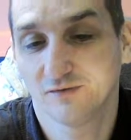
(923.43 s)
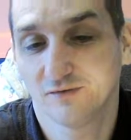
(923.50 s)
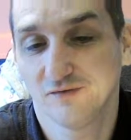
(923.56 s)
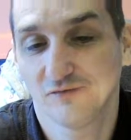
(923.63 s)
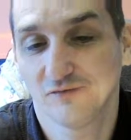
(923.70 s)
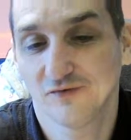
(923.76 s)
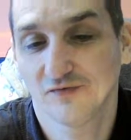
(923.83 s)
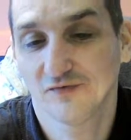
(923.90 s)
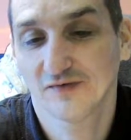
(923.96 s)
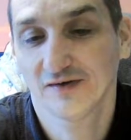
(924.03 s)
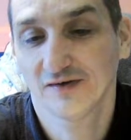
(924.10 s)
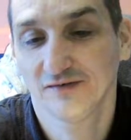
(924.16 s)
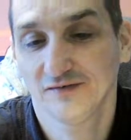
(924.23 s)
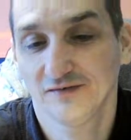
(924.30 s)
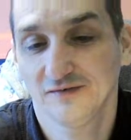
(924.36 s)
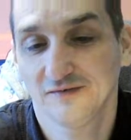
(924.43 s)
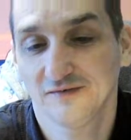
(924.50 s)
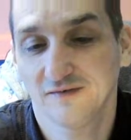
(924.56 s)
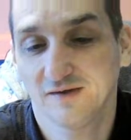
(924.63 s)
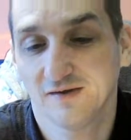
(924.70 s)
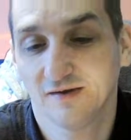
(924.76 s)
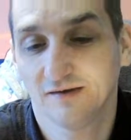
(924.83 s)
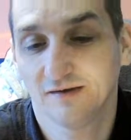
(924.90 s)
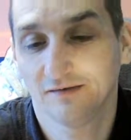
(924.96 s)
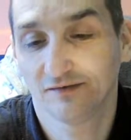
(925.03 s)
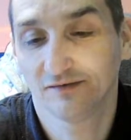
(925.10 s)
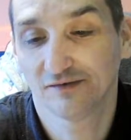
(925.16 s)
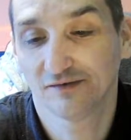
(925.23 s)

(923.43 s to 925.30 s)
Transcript: Different sizes and